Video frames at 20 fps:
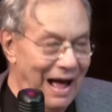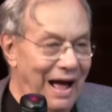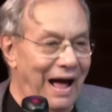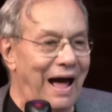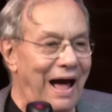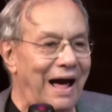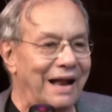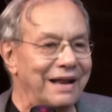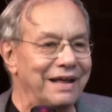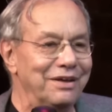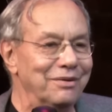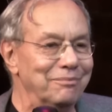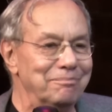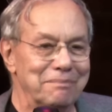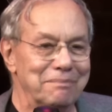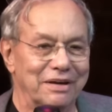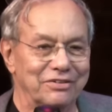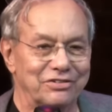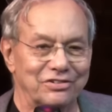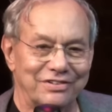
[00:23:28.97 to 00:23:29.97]
How do you
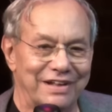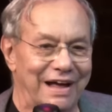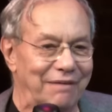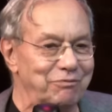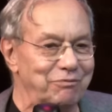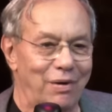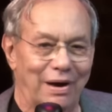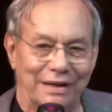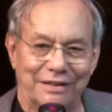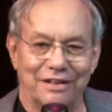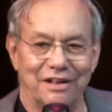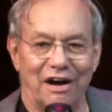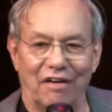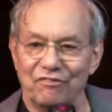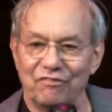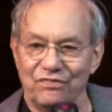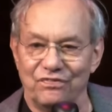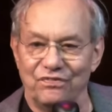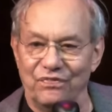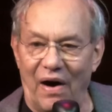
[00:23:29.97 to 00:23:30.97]
miss that? What the
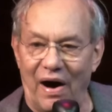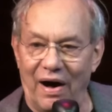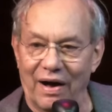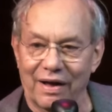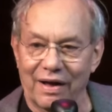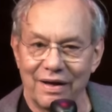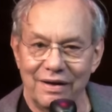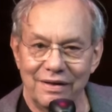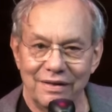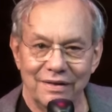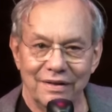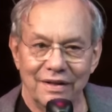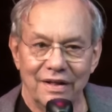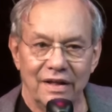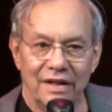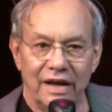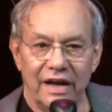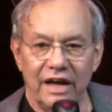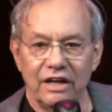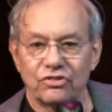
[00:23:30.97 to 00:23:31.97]
fuck?
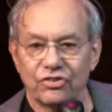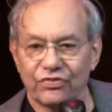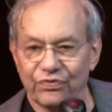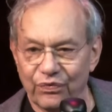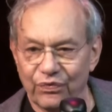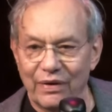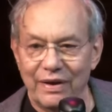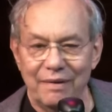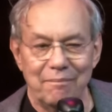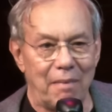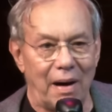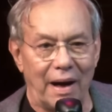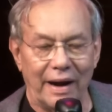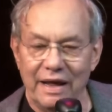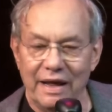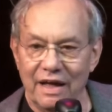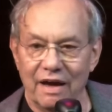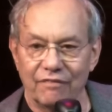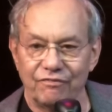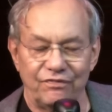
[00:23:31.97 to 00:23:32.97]
It's free
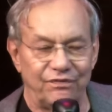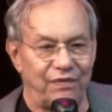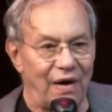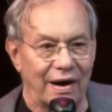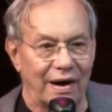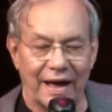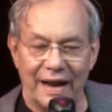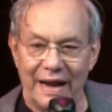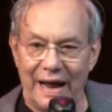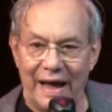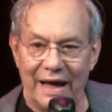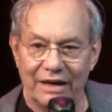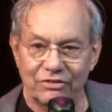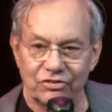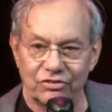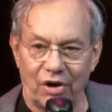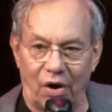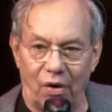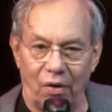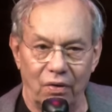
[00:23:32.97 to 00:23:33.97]
money, you fucking
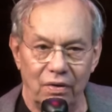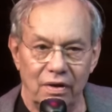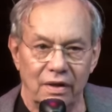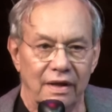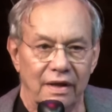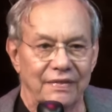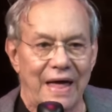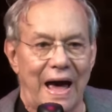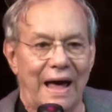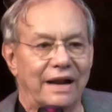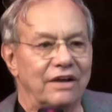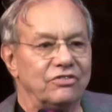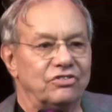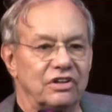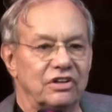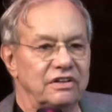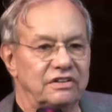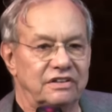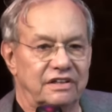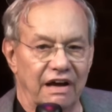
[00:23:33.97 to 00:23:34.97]
asshole. That
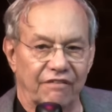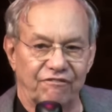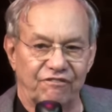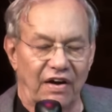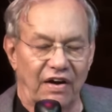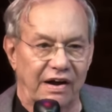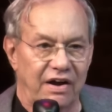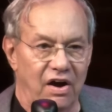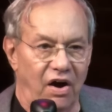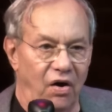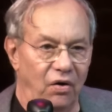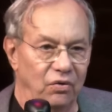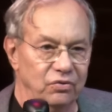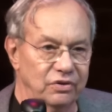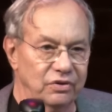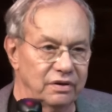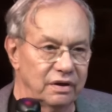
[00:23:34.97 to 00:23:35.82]
isn't difficult.